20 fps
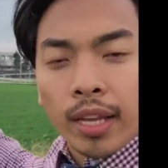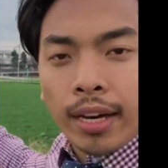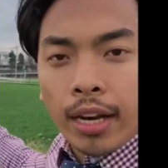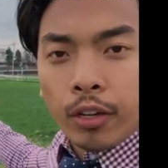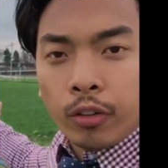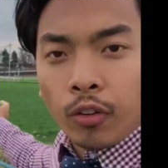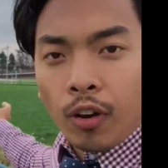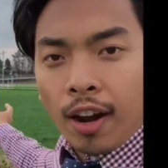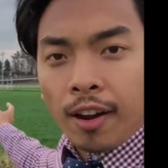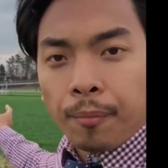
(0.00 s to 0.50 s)
that I
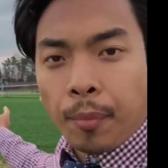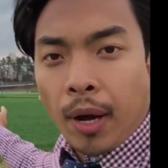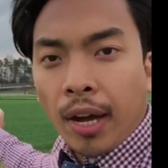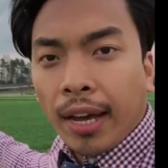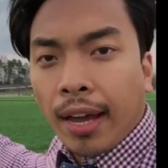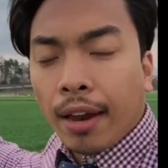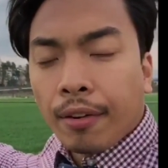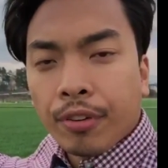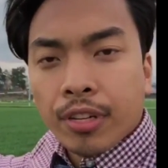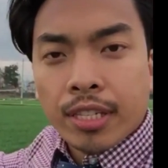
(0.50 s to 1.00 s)
drive
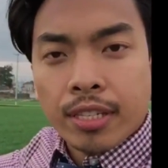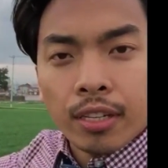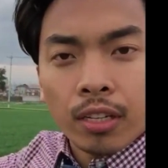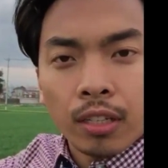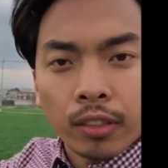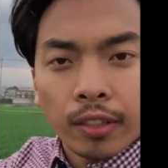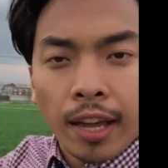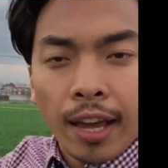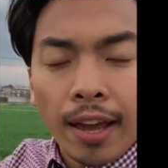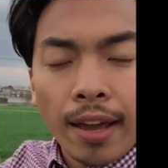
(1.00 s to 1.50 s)
by every
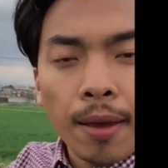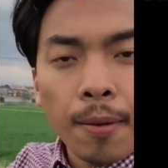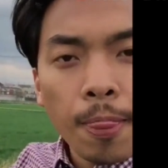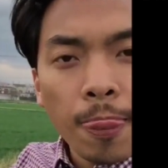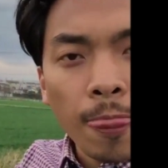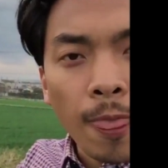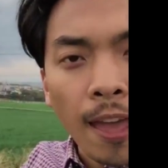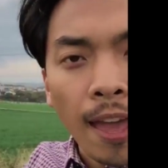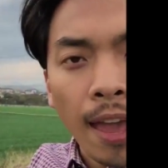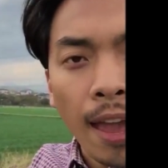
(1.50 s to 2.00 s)
single day.
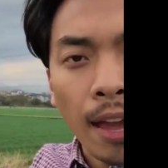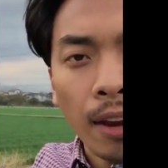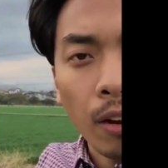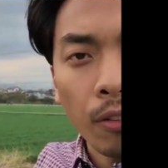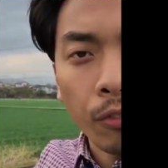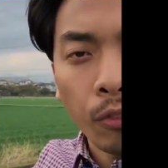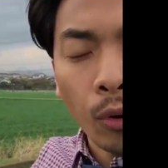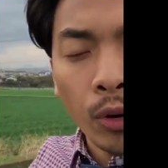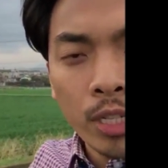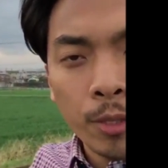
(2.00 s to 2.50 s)
And
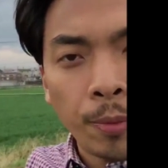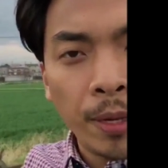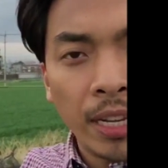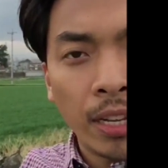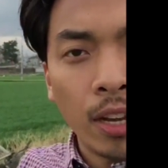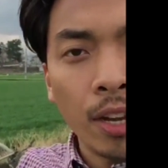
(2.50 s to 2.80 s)
of course, being